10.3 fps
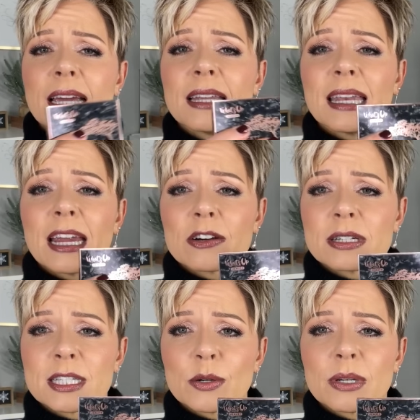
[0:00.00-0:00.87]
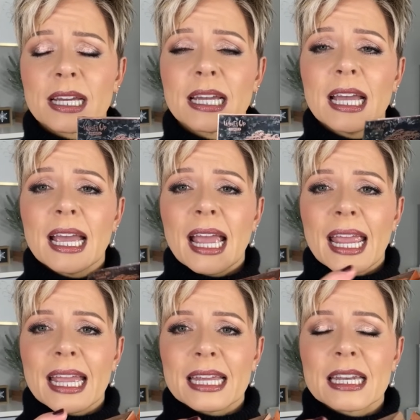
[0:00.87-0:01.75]
in Arizona
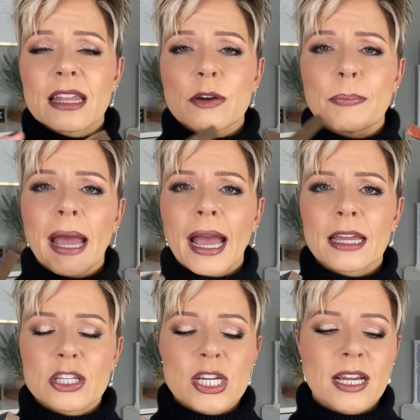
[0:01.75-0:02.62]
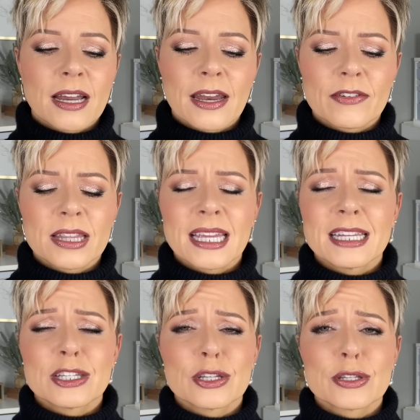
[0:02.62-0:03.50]
and their packaging on everything
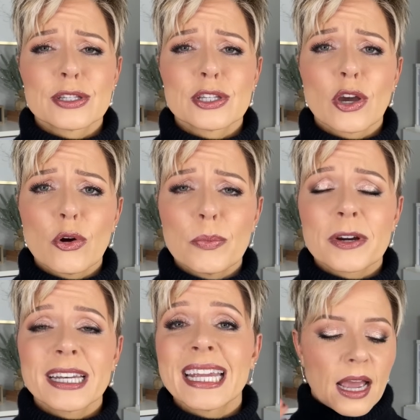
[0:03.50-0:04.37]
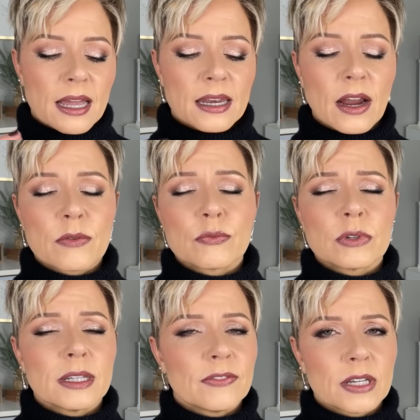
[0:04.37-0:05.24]
is just so pretty. And I
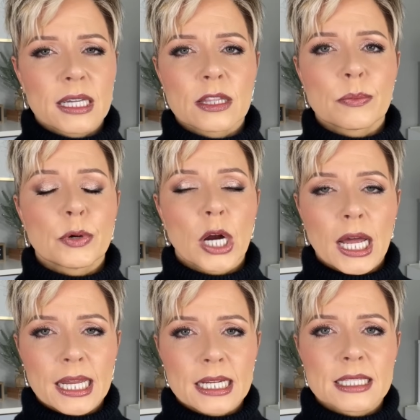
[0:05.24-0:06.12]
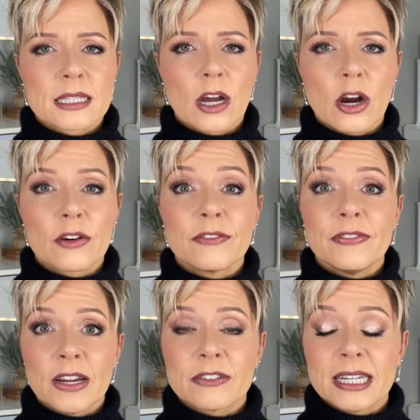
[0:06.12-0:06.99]
really feel like their products are
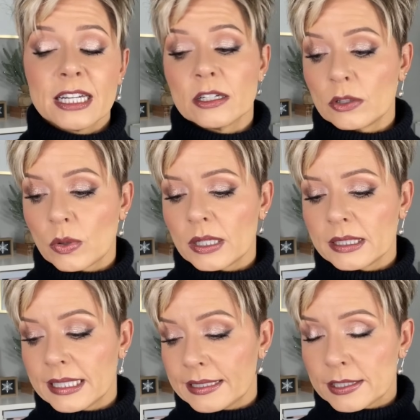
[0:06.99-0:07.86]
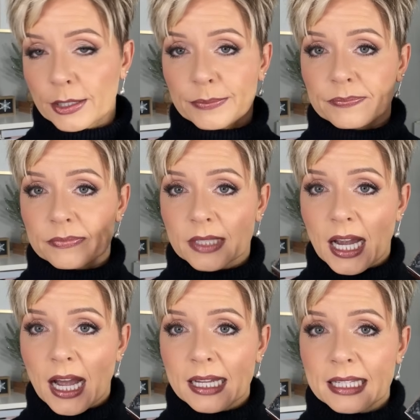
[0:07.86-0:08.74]
very good quality. So
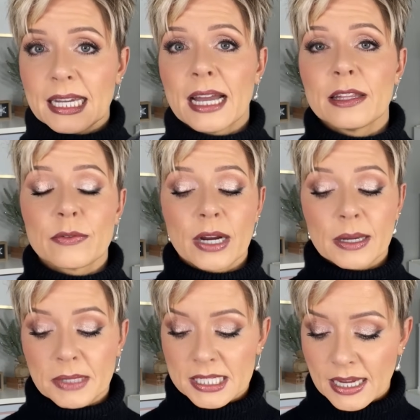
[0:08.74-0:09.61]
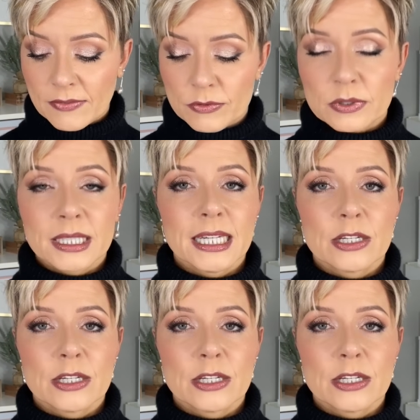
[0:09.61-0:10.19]
highly, highly recommend. Have really